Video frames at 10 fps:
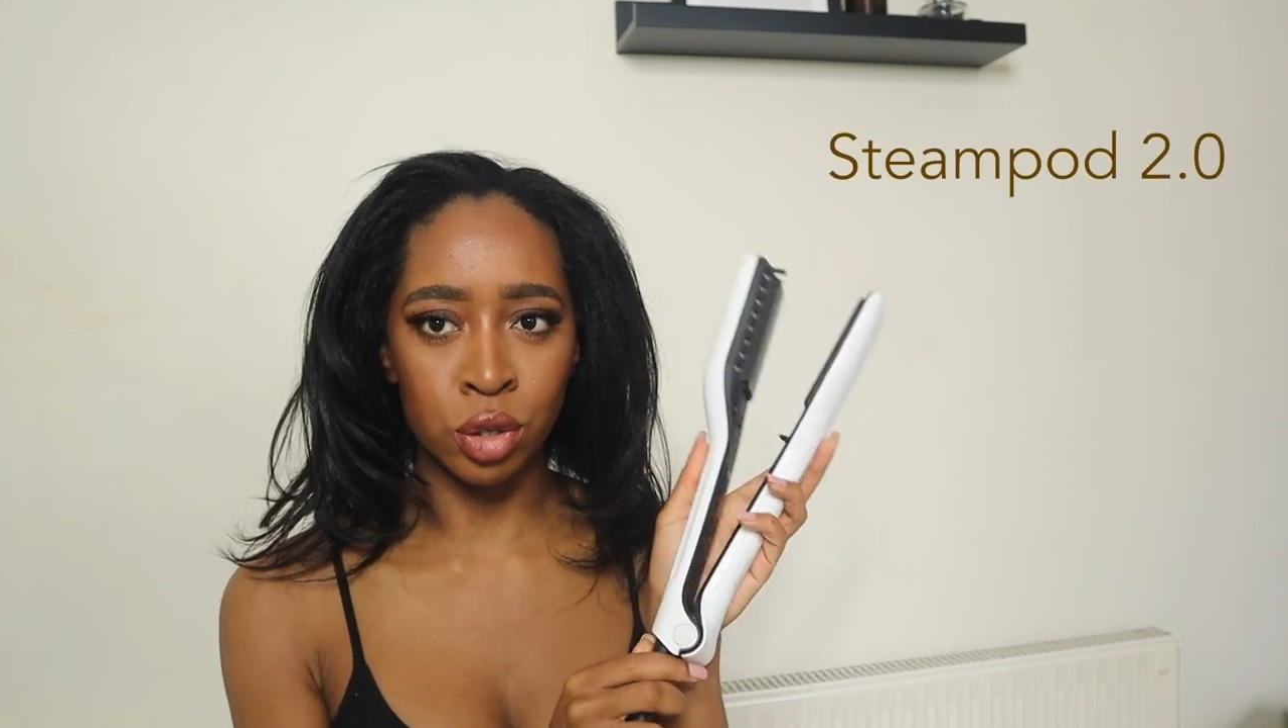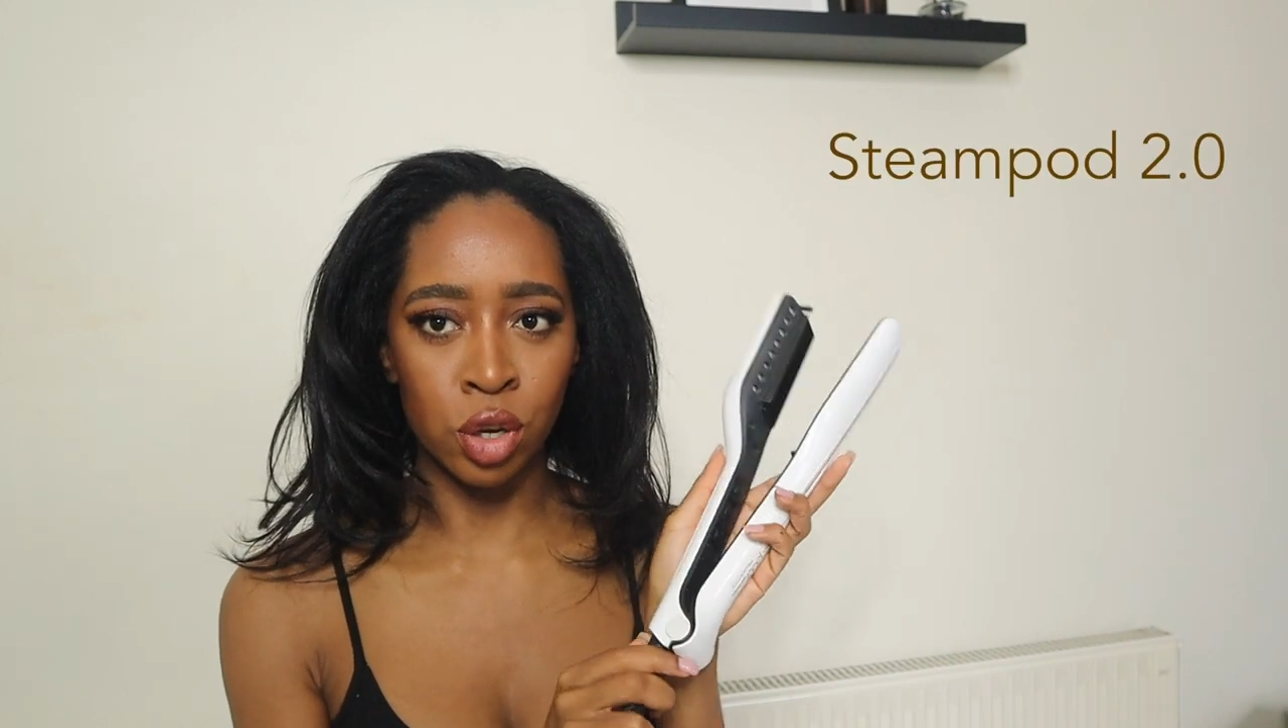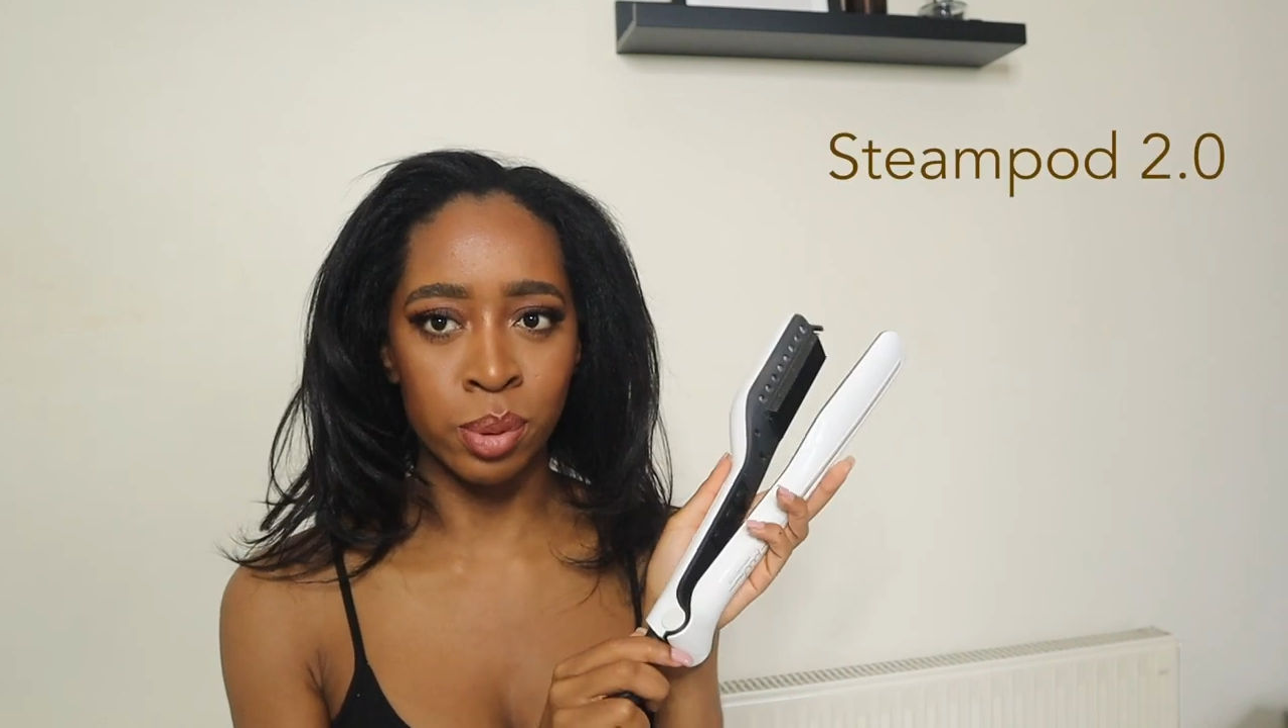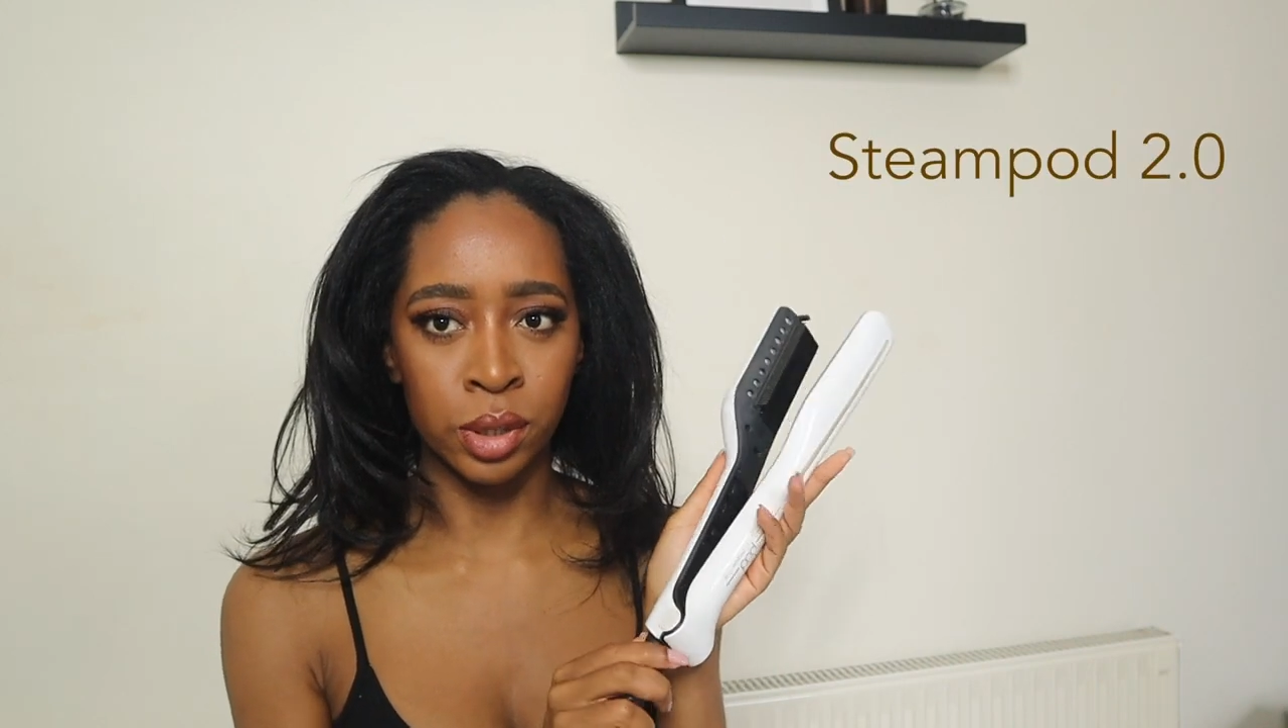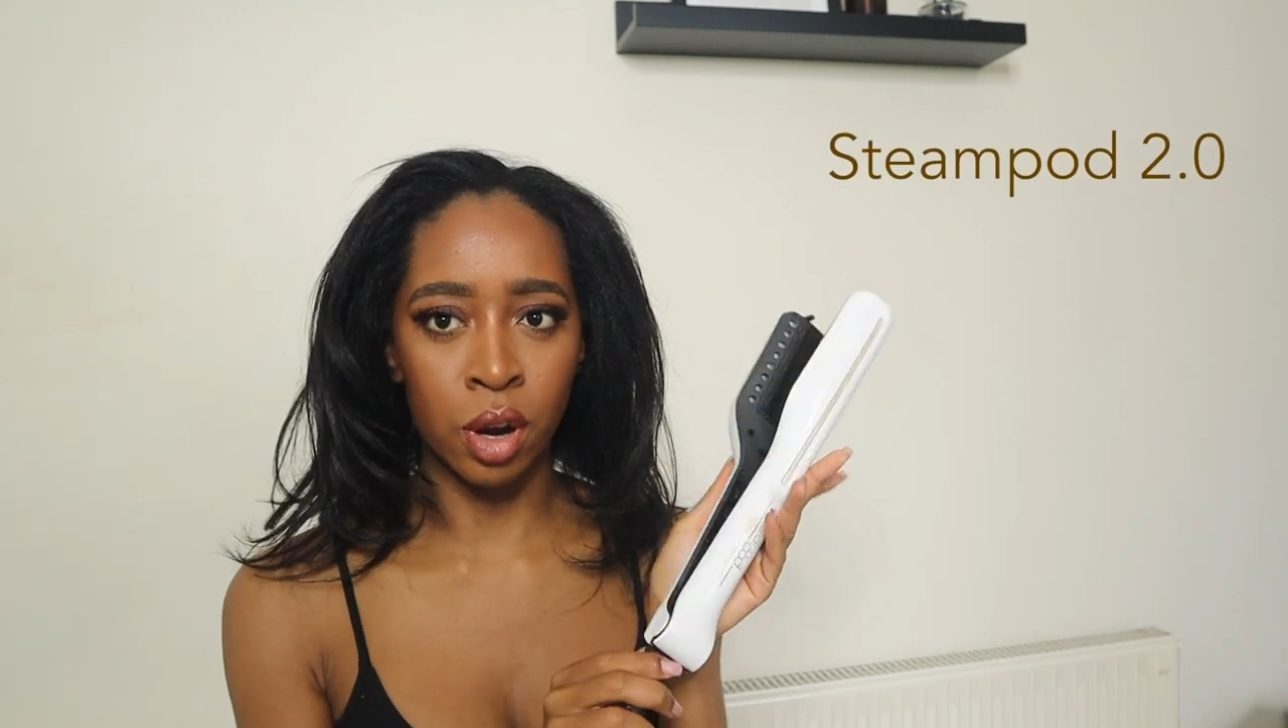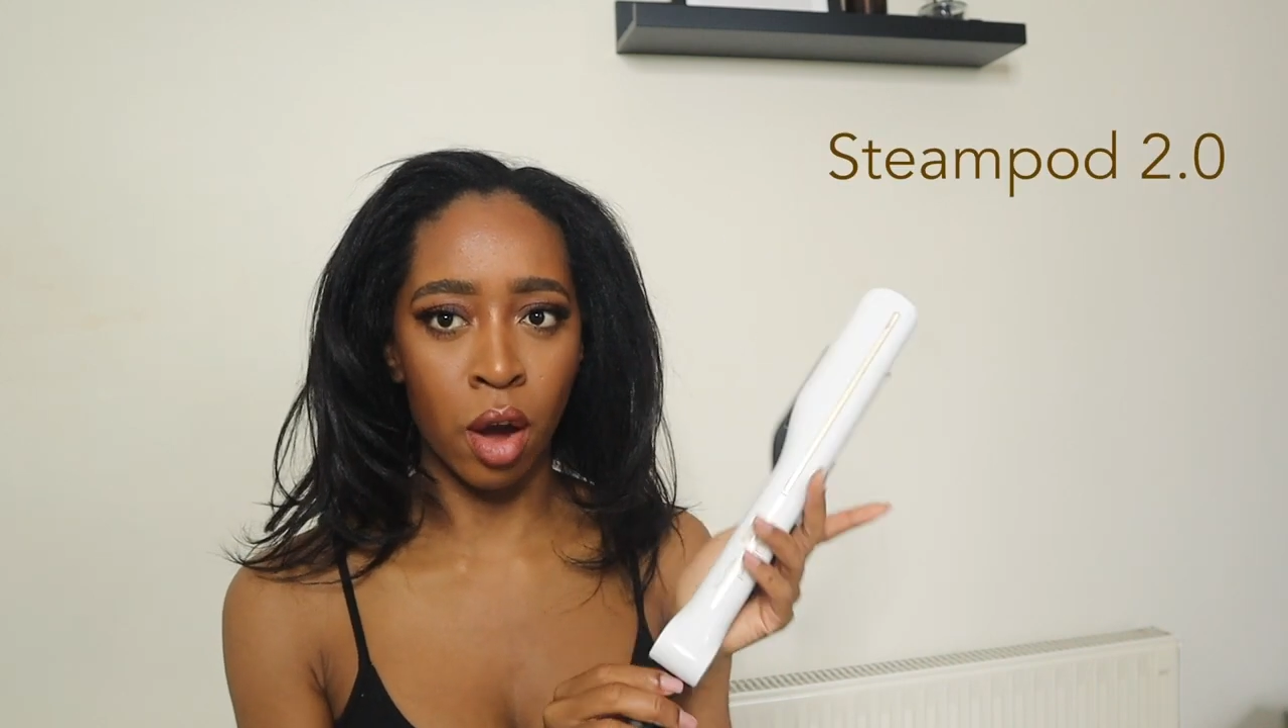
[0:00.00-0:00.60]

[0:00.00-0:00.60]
2.0.